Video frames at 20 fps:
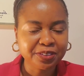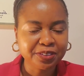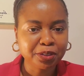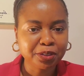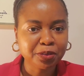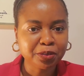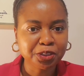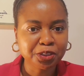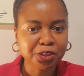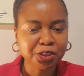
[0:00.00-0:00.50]

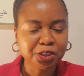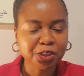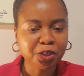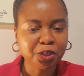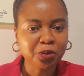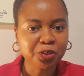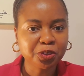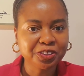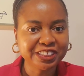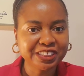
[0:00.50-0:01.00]
immigration
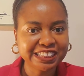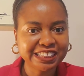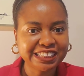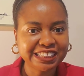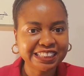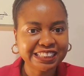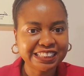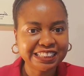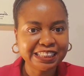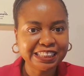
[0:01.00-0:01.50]
lawyer in the
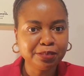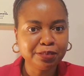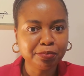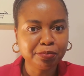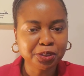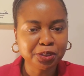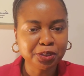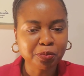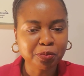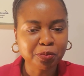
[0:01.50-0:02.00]
DC
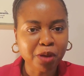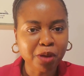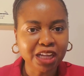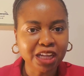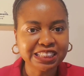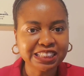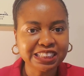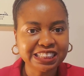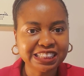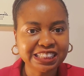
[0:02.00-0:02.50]

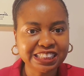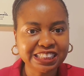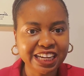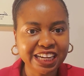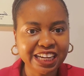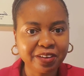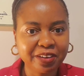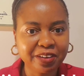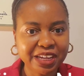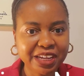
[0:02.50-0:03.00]
metropolitan
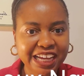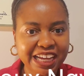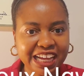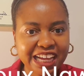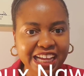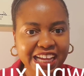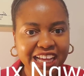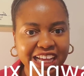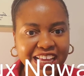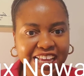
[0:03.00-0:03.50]
area.